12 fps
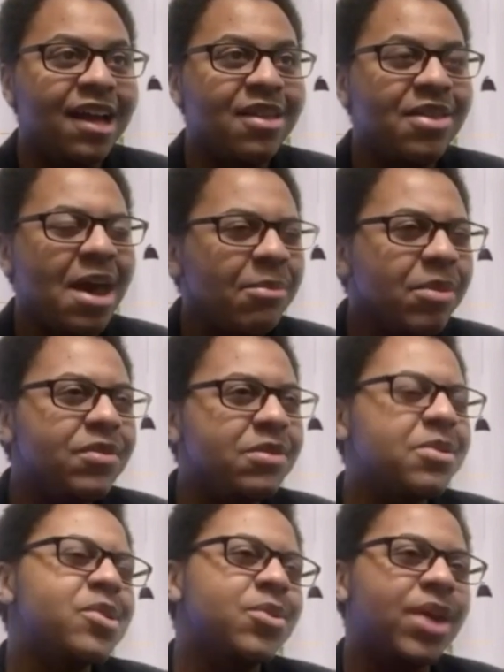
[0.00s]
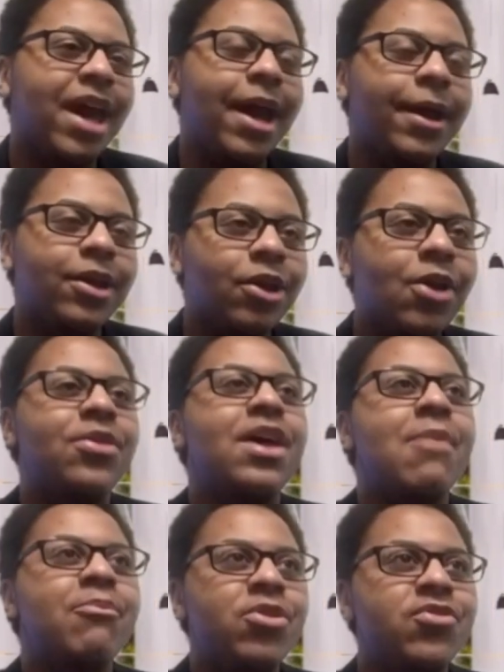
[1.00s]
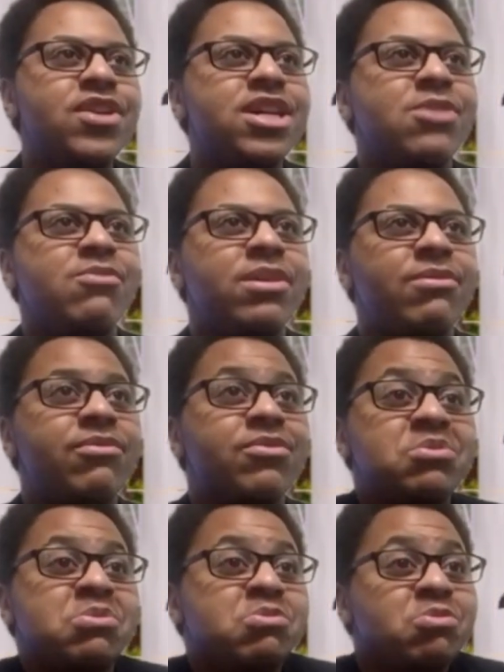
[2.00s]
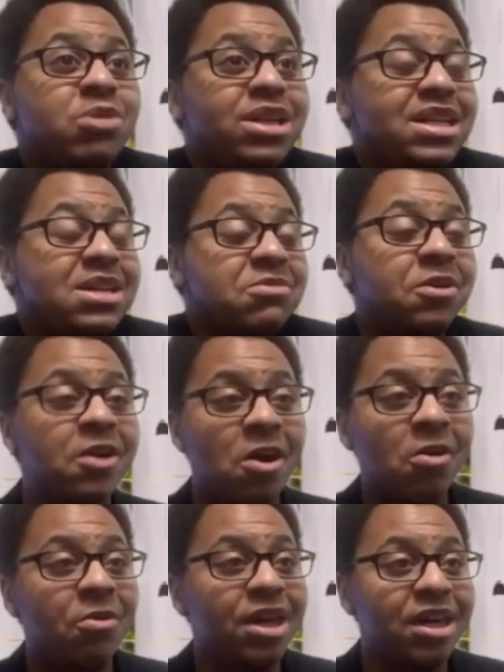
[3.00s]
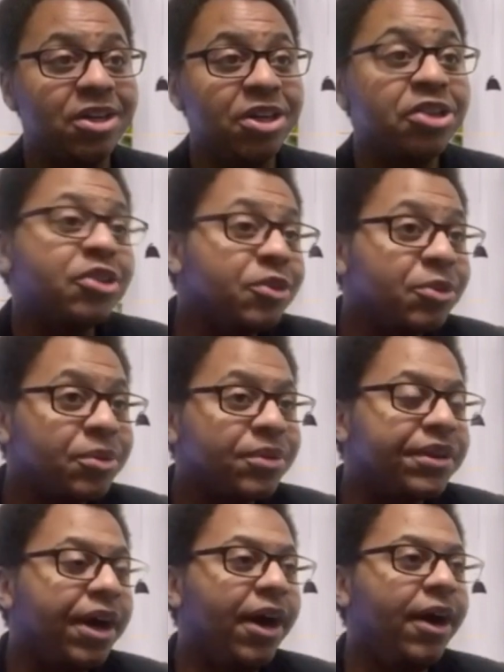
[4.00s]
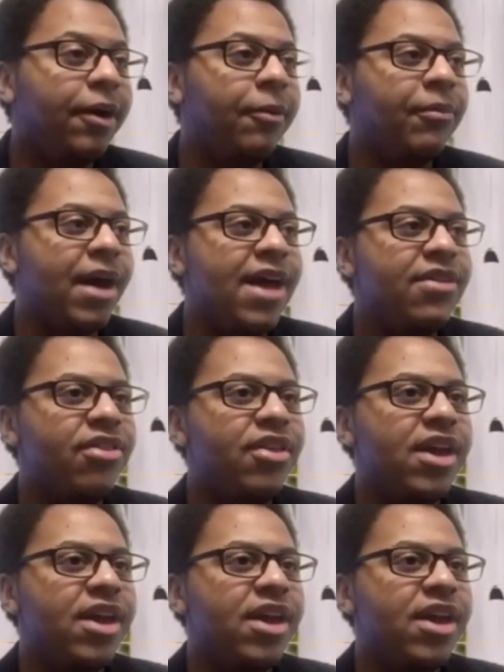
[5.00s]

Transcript: that movie was okay. You know, that movie, we did what all we could do. I